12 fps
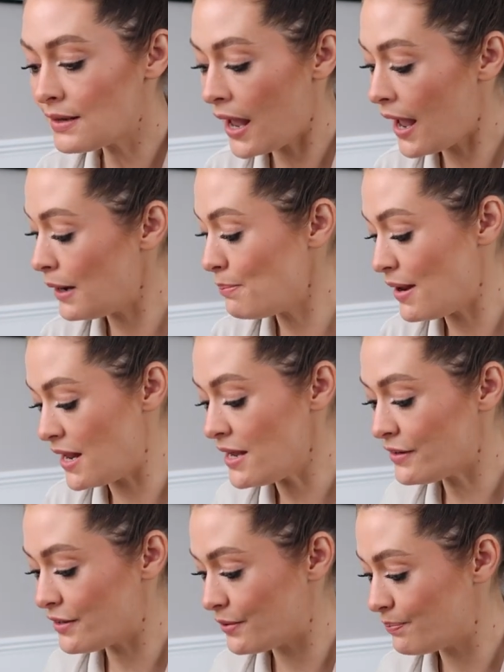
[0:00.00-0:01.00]
10
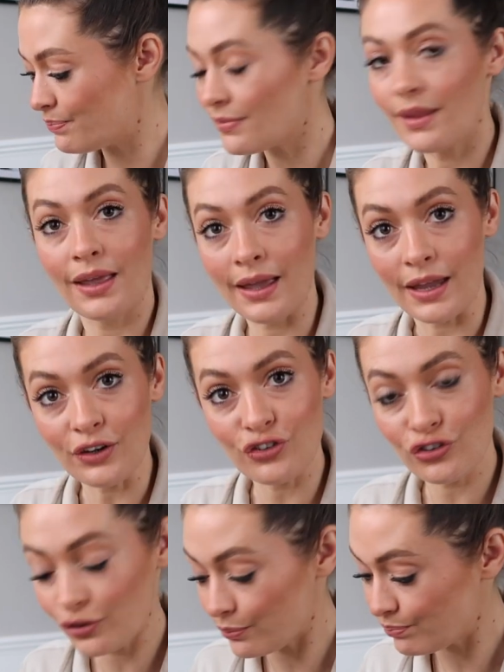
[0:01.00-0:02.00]

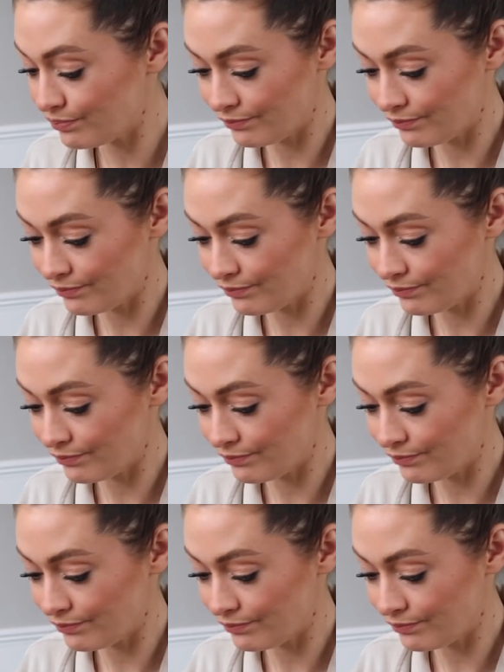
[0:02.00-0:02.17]
minute-ish